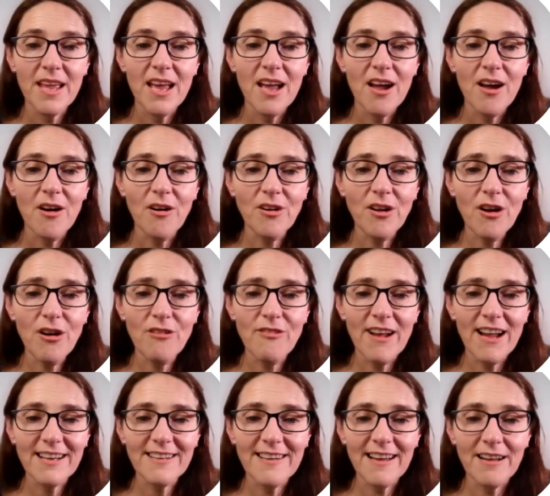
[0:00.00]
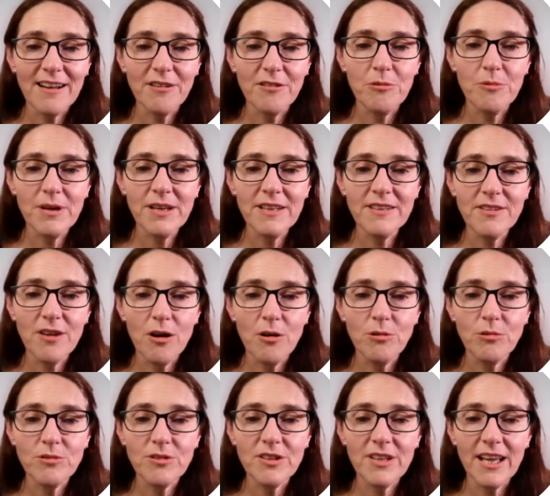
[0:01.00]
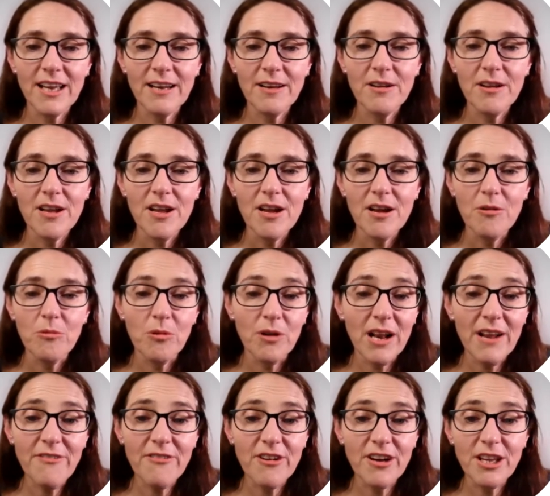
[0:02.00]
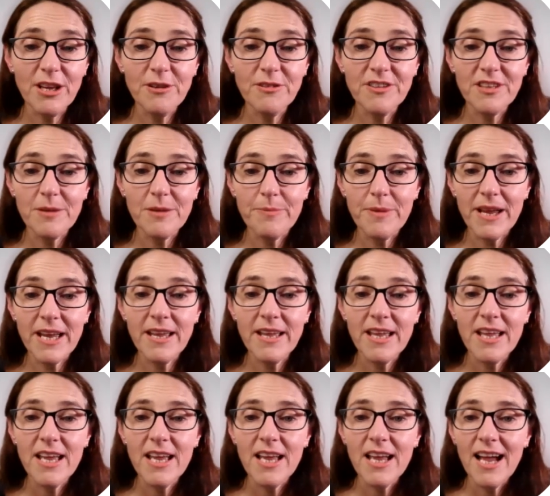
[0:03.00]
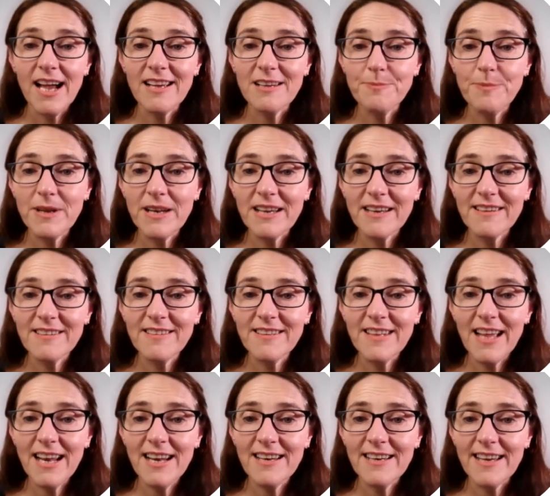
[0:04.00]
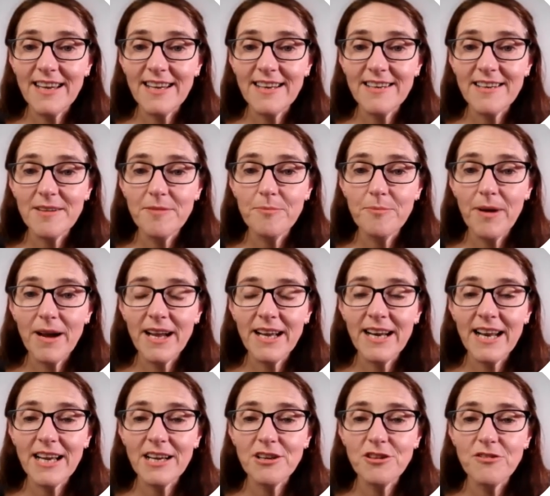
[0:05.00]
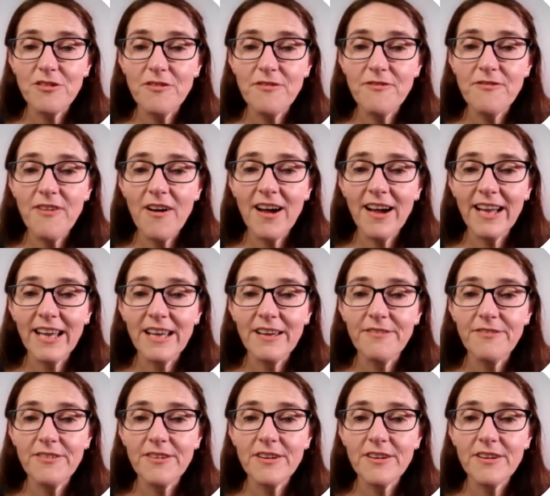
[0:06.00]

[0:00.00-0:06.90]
On our rectangle, we're told that whatever it used to be has been extended by an extra 5.